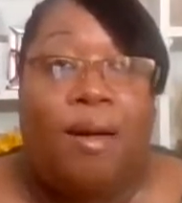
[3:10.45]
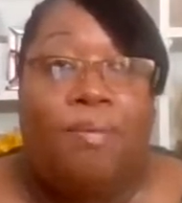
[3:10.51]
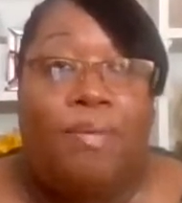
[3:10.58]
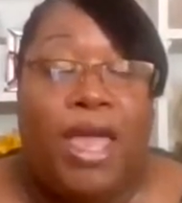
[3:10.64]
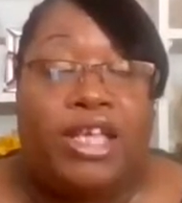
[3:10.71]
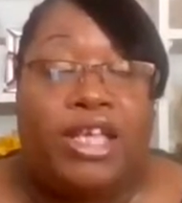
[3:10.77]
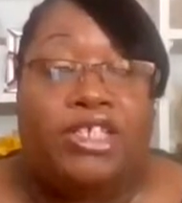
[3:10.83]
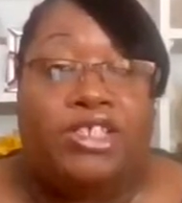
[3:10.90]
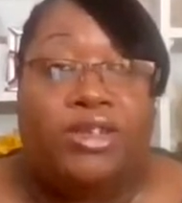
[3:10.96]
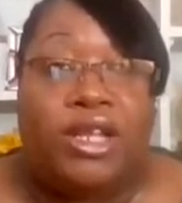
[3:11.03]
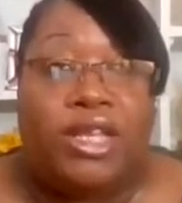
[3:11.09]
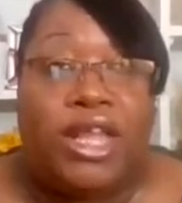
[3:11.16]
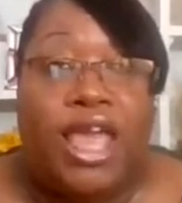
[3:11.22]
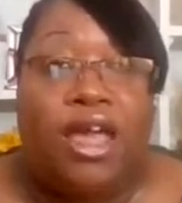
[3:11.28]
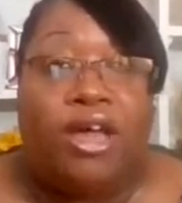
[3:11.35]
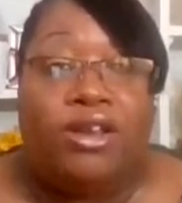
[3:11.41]
make sure
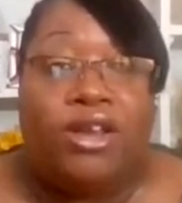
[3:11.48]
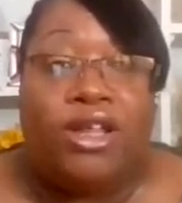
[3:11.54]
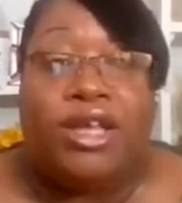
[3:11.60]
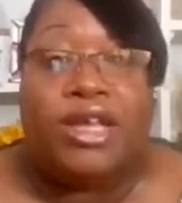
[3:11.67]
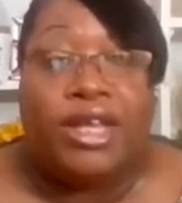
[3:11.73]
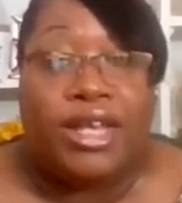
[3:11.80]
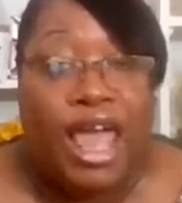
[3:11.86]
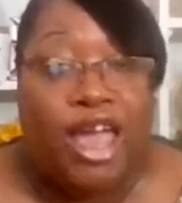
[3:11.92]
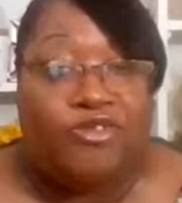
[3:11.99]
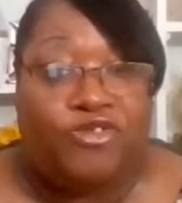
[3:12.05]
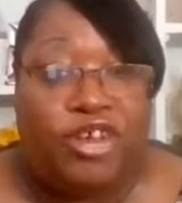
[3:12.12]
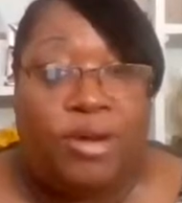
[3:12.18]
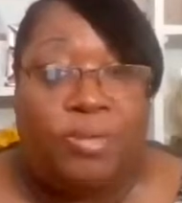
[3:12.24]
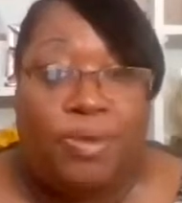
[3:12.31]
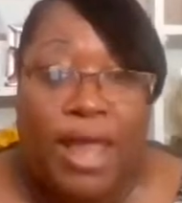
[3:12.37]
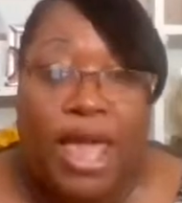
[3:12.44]
that they are looking out
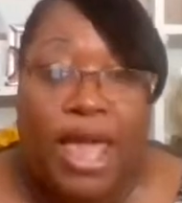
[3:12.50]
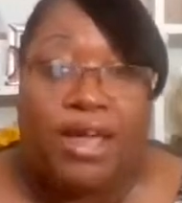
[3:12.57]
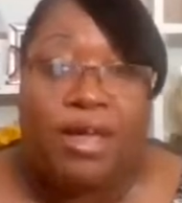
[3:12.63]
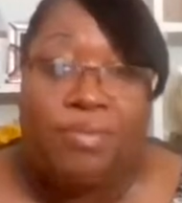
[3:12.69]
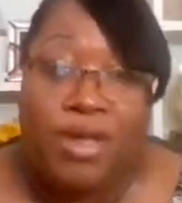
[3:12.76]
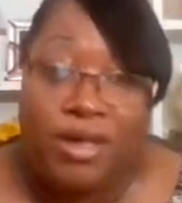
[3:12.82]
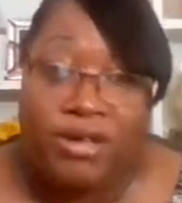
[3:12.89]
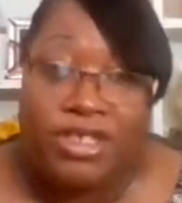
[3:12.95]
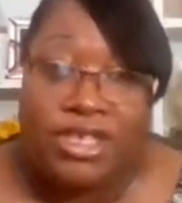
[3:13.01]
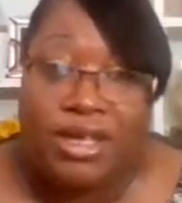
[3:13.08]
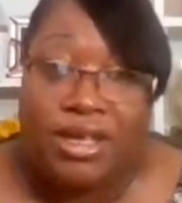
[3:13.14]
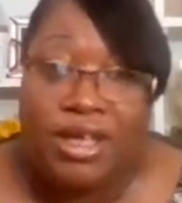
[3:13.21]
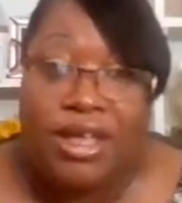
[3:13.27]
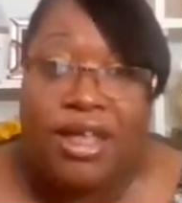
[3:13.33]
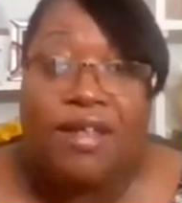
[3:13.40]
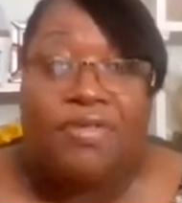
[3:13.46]
for the Black
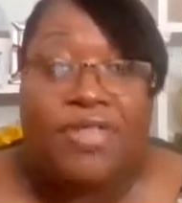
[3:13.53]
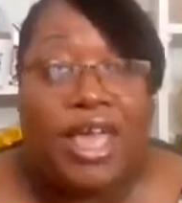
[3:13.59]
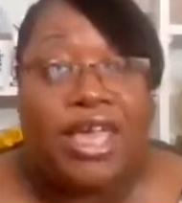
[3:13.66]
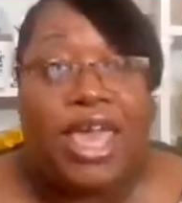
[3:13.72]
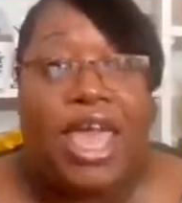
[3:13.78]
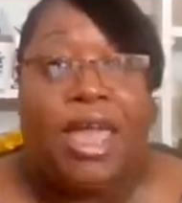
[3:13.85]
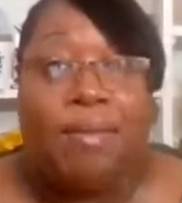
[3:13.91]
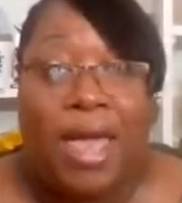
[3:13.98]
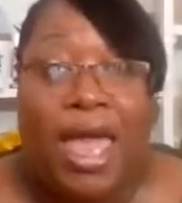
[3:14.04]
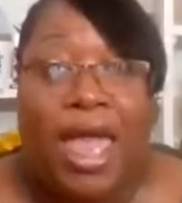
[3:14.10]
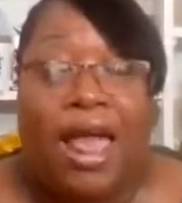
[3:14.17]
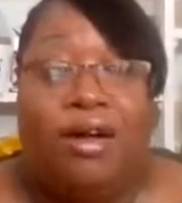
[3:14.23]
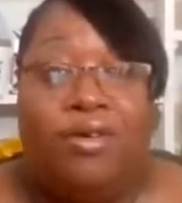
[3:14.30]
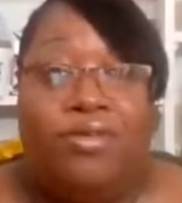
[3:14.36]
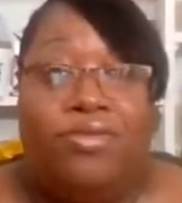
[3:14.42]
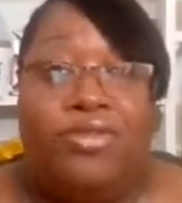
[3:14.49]
community that came
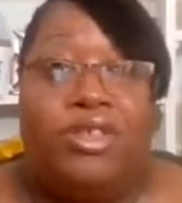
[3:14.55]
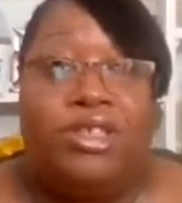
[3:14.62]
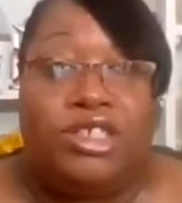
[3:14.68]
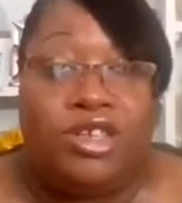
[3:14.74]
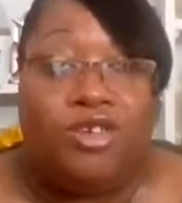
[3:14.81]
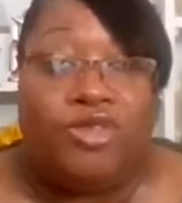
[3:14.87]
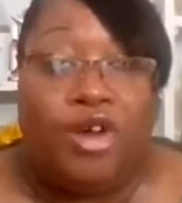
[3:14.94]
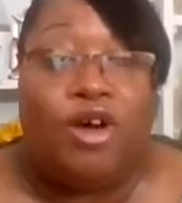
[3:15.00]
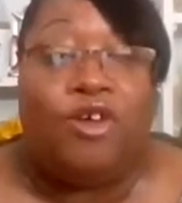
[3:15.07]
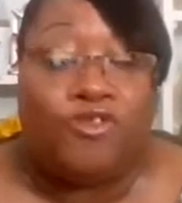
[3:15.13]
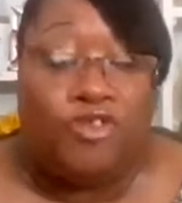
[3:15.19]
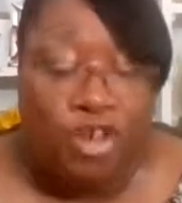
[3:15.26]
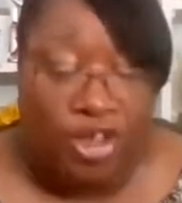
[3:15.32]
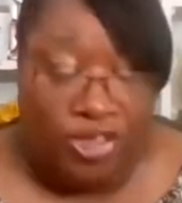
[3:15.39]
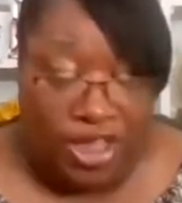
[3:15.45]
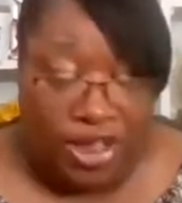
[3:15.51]
out to vote
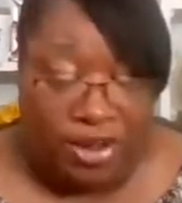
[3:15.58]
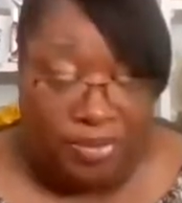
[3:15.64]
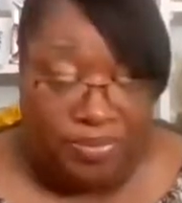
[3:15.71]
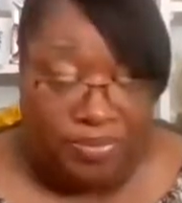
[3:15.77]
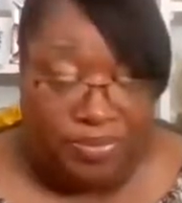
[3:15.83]
for them.